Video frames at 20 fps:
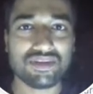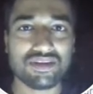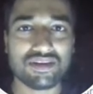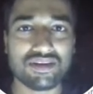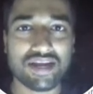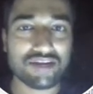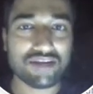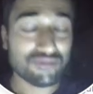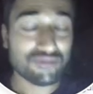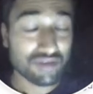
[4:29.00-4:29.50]

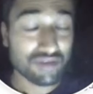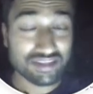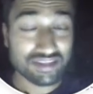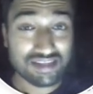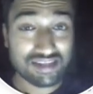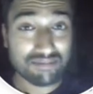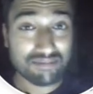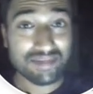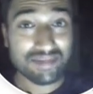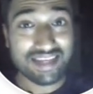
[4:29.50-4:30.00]
right? For
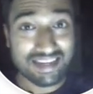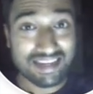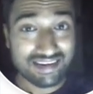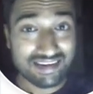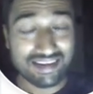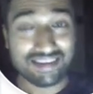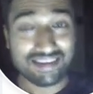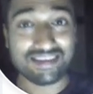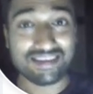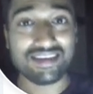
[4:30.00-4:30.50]
example,
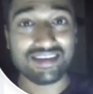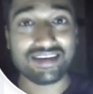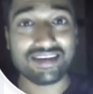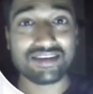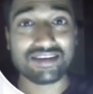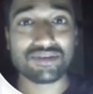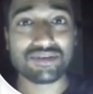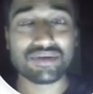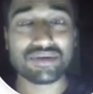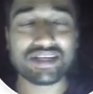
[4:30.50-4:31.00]
in
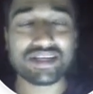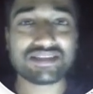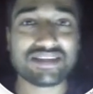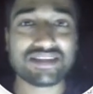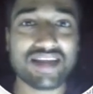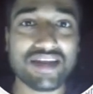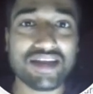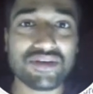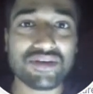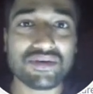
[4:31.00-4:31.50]
today's
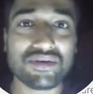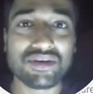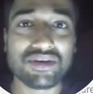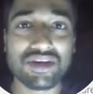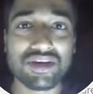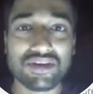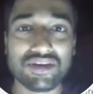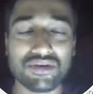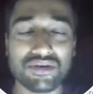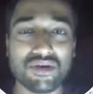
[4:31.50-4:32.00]
scenario,
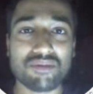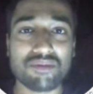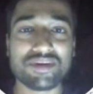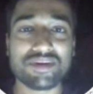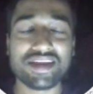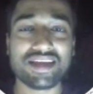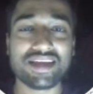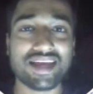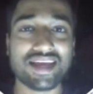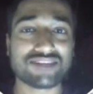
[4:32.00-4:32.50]
your
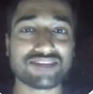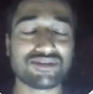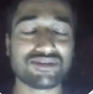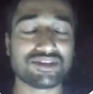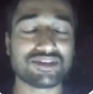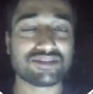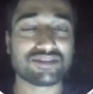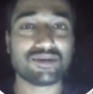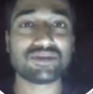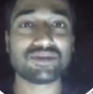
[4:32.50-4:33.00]
operating cash flow
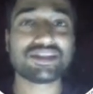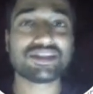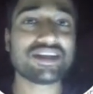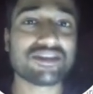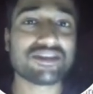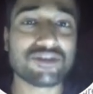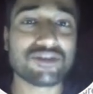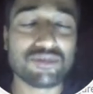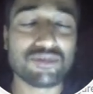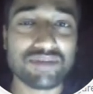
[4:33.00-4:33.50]
is about
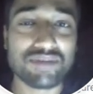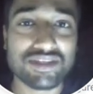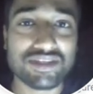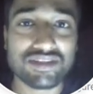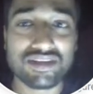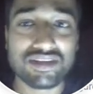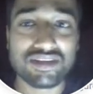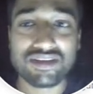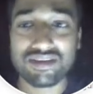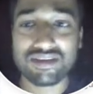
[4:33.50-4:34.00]
300 rupees,
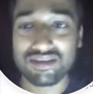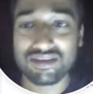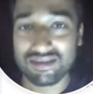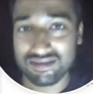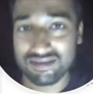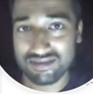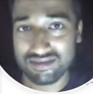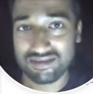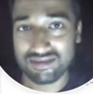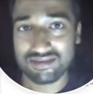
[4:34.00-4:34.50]

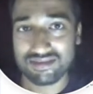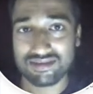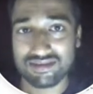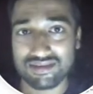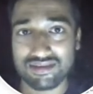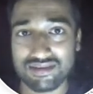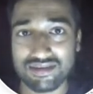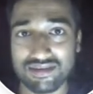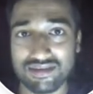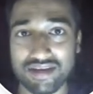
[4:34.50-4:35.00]

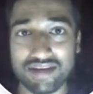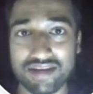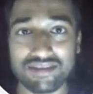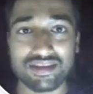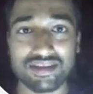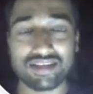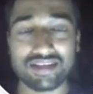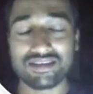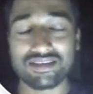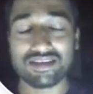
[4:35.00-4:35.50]
right?
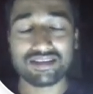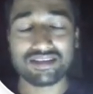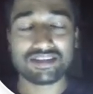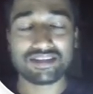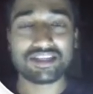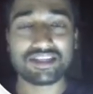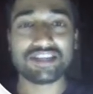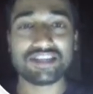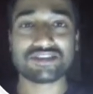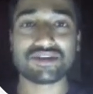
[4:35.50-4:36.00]
In the
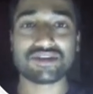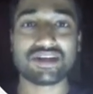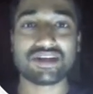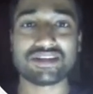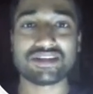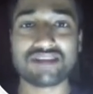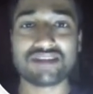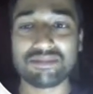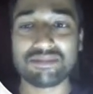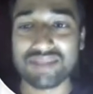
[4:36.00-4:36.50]
tea stall
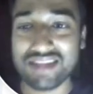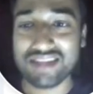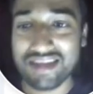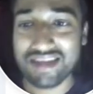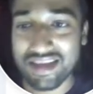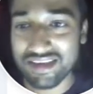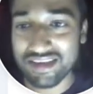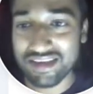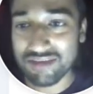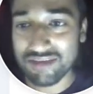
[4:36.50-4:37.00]
example that
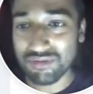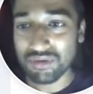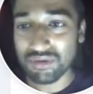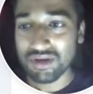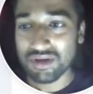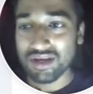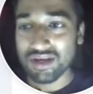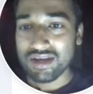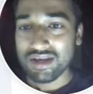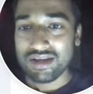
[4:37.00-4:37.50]
I gave you.
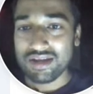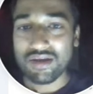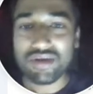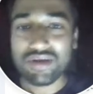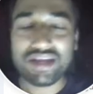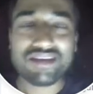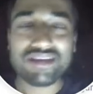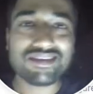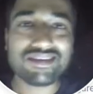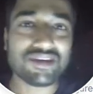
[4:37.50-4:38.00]
Now,
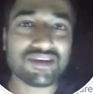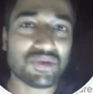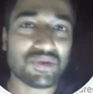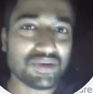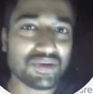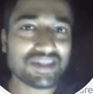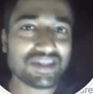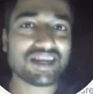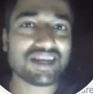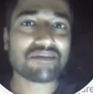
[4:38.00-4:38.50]
in
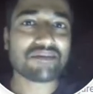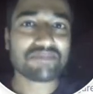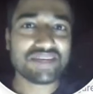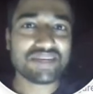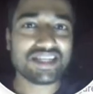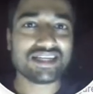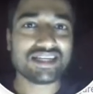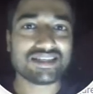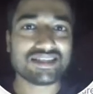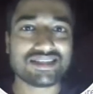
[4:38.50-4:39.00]
good
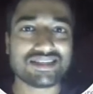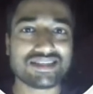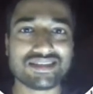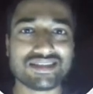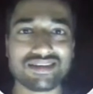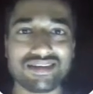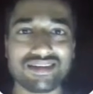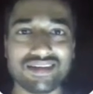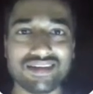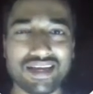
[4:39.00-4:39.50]
companies,
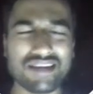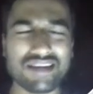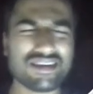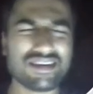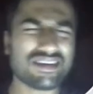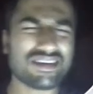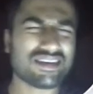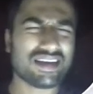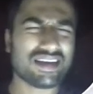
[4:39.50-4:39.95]
in